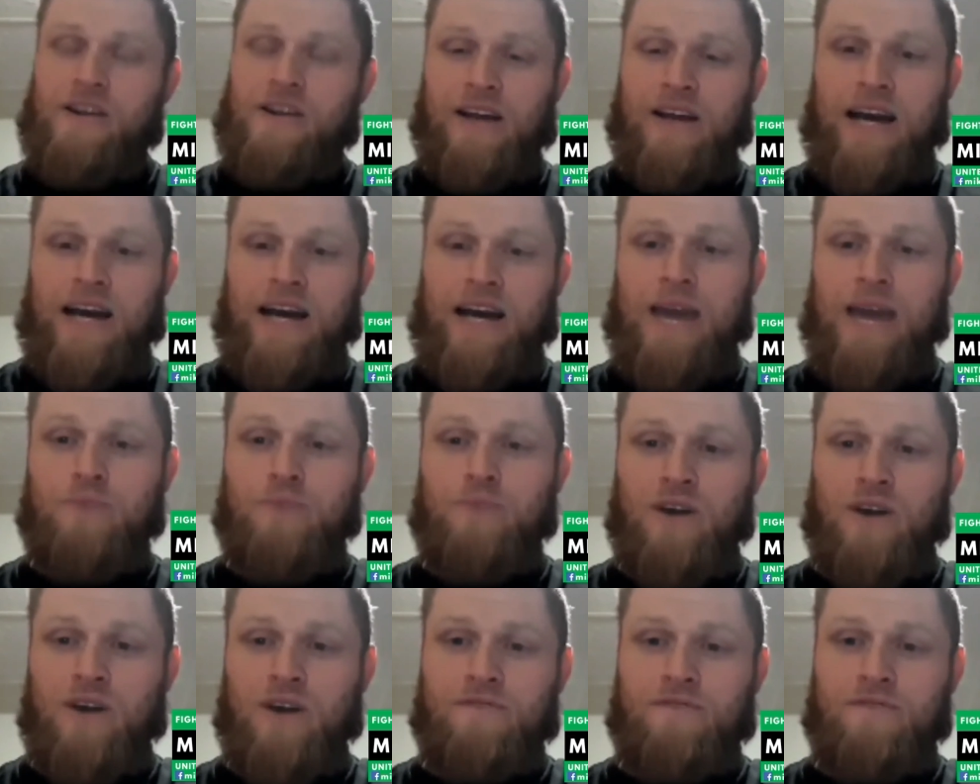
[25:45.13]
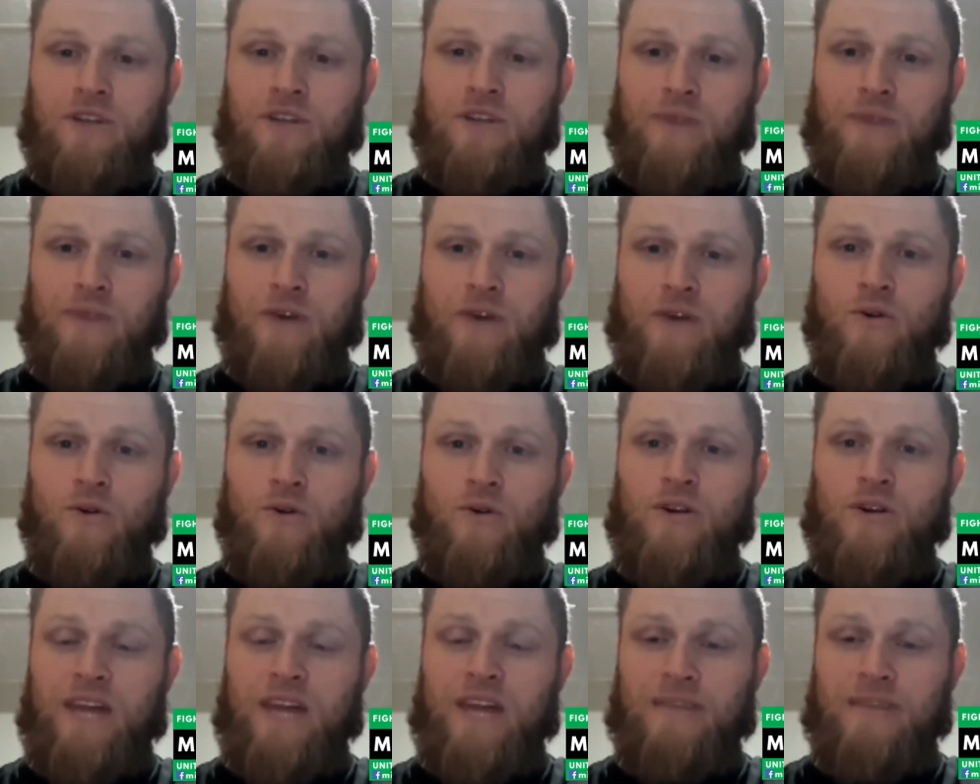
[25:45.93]
had Bonfield in my
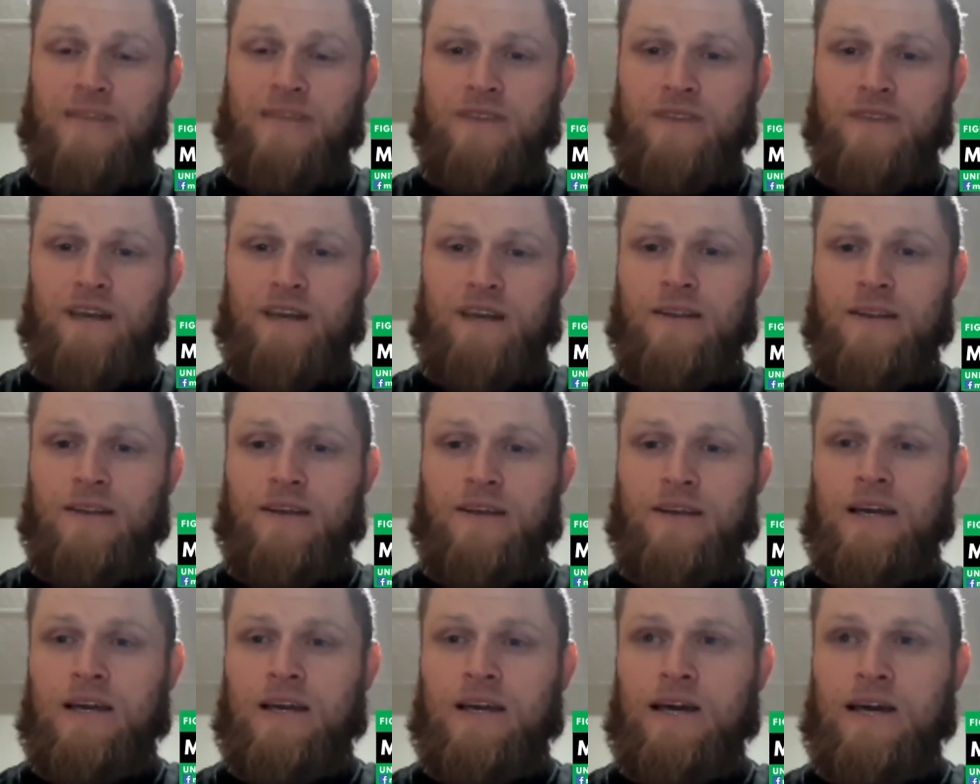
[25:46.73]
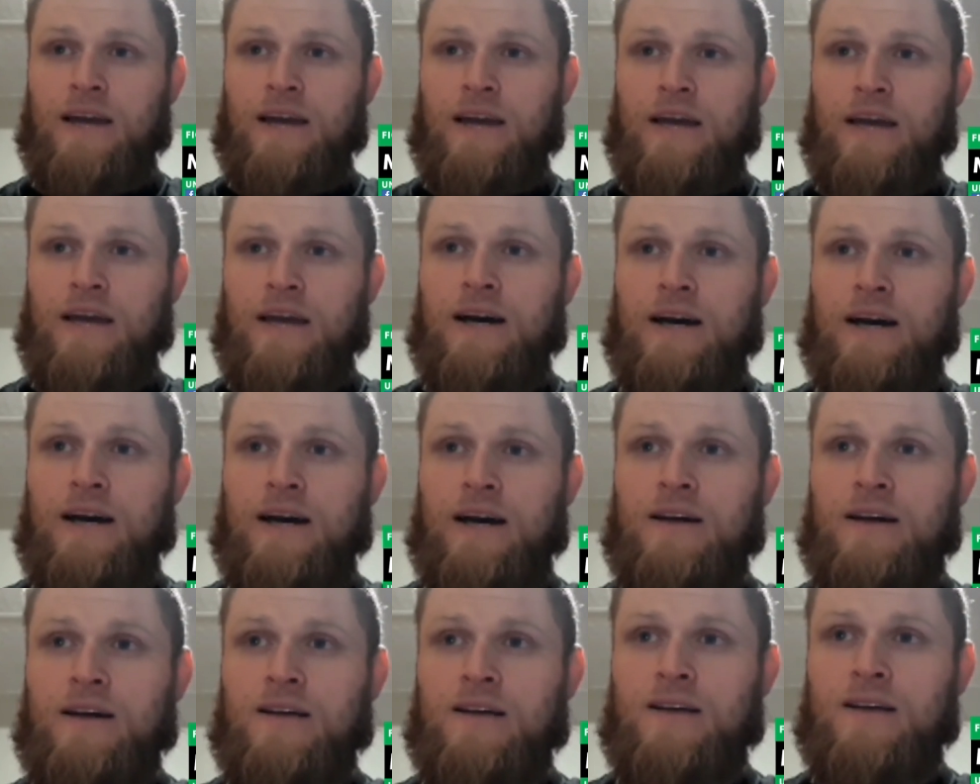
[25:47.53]
corner that fight, and
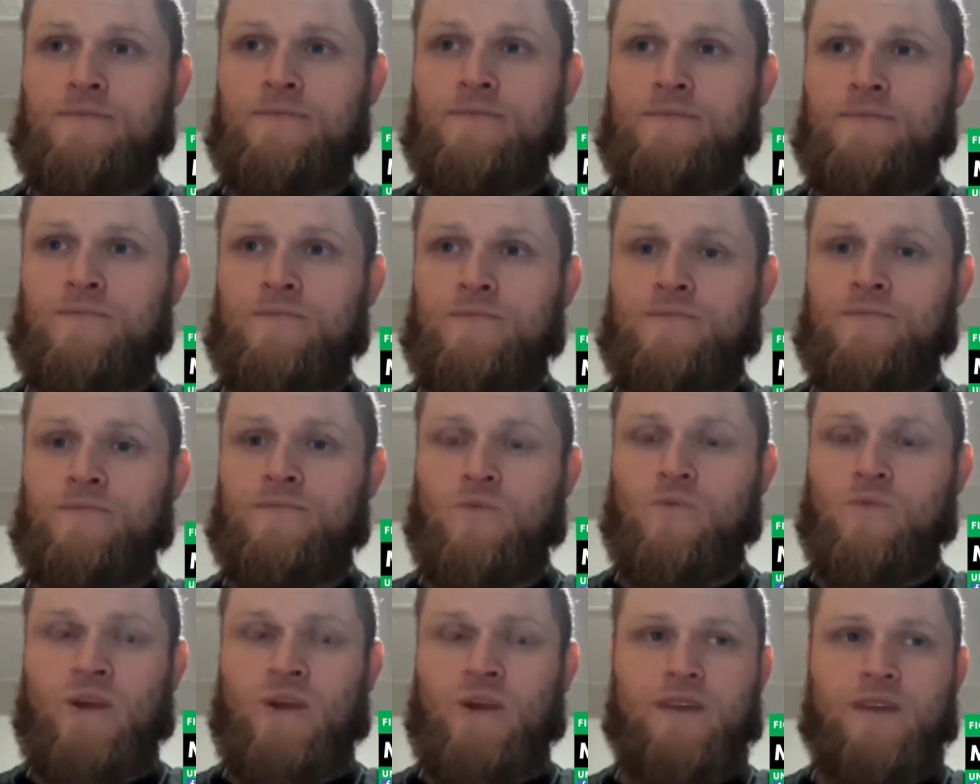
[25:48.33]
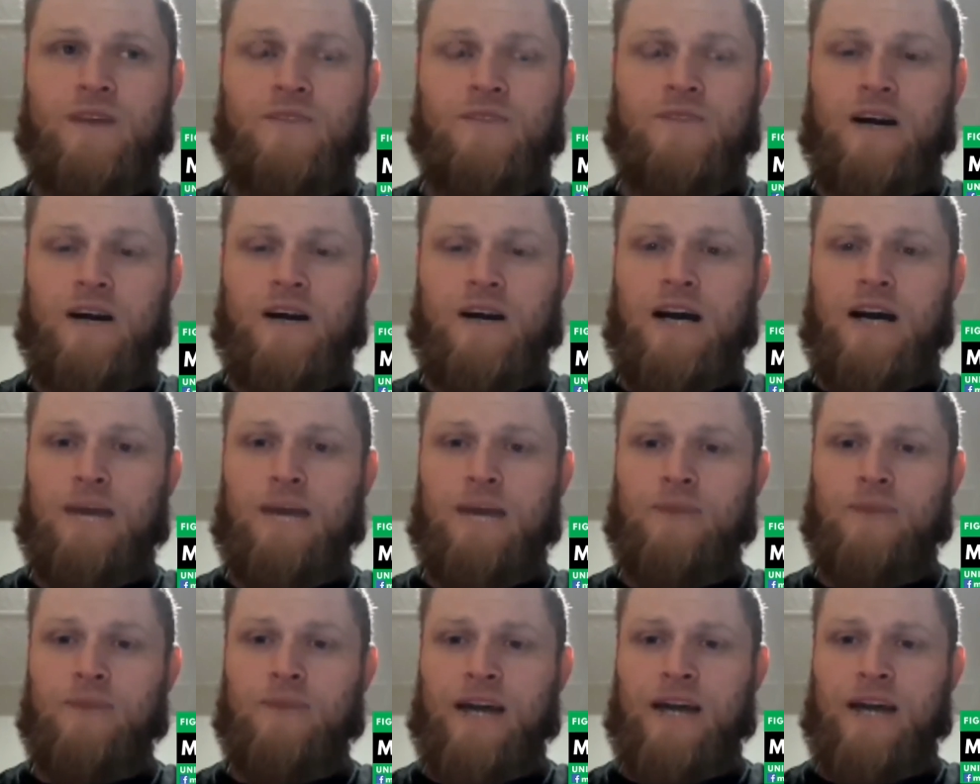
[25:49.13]
right off the hop,
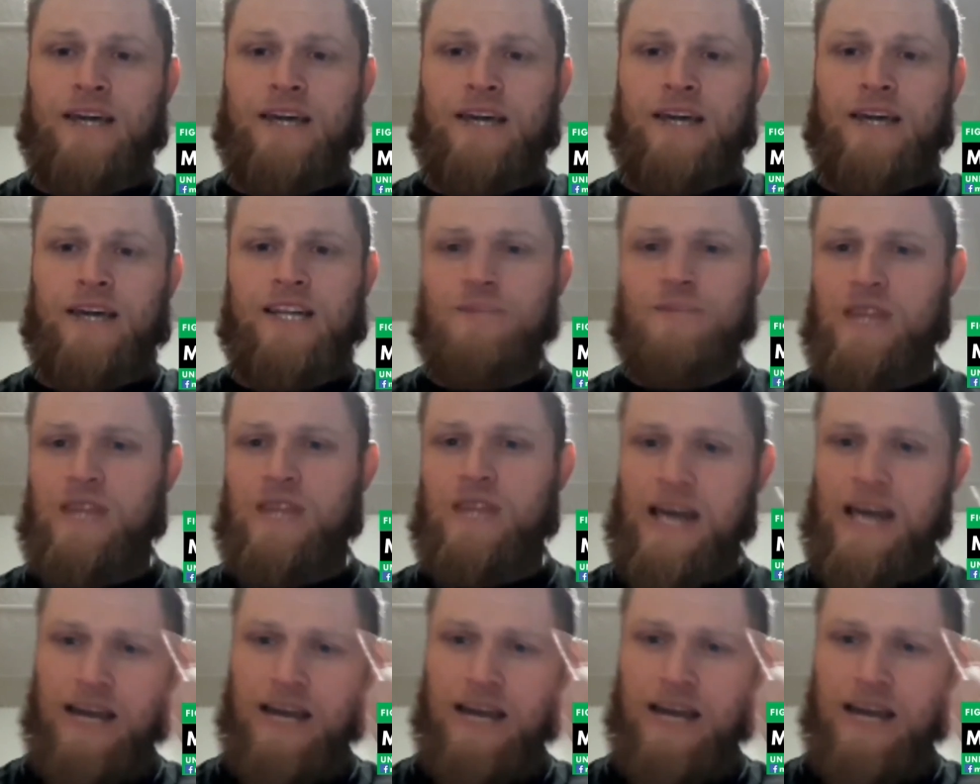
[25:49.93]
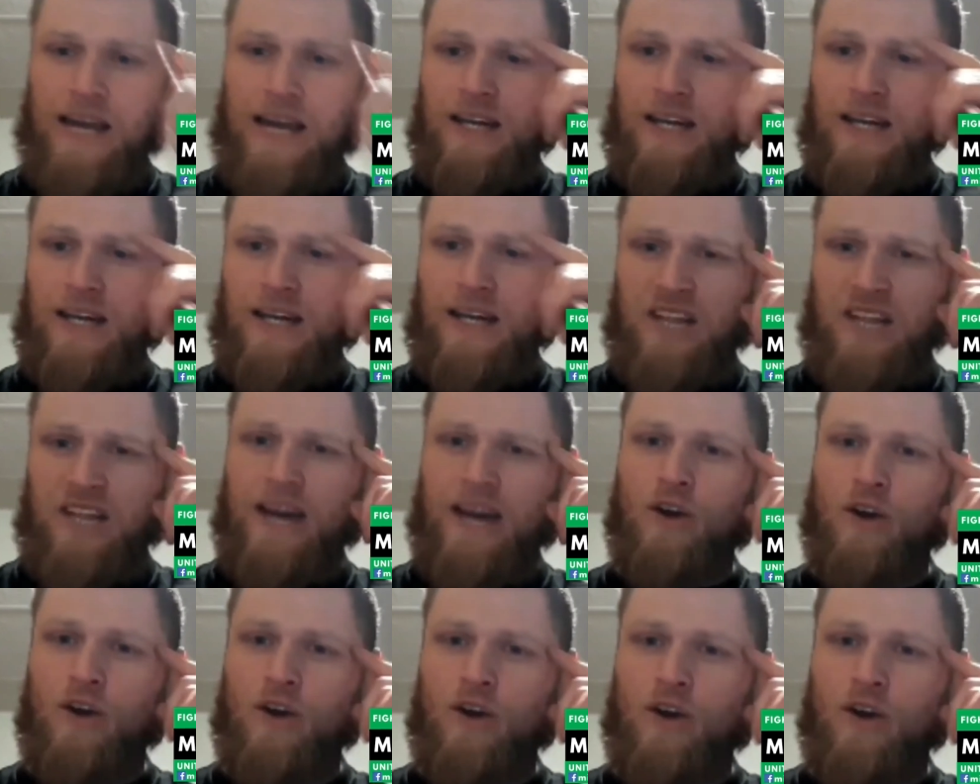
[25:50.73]
like I kicked him in the head and cut his
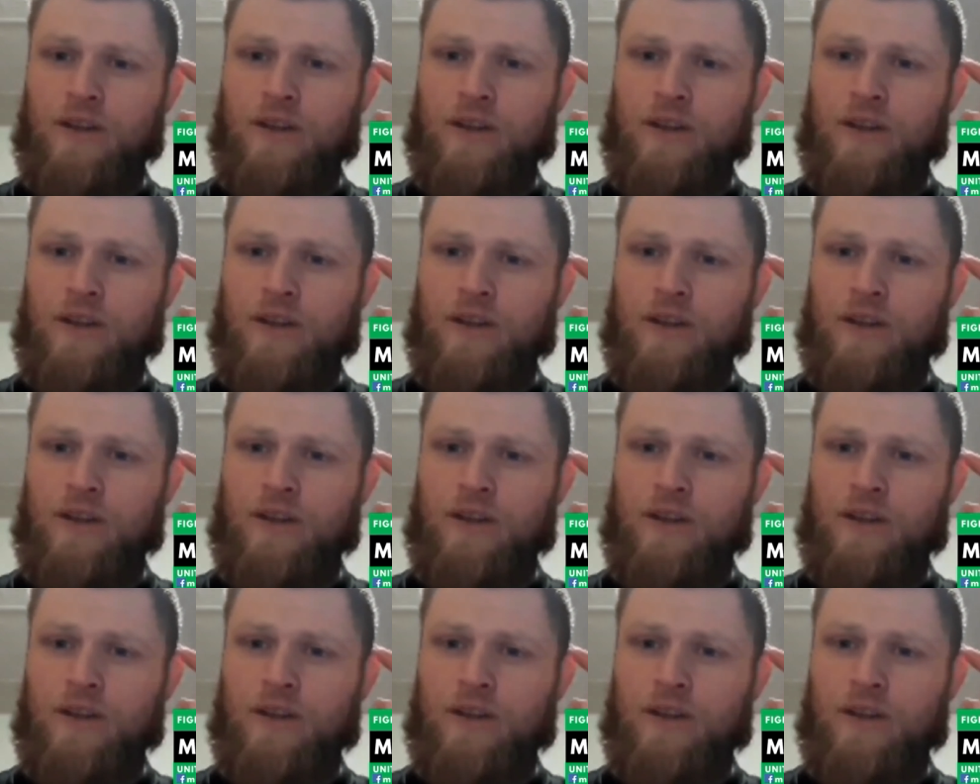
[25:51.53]
eye open,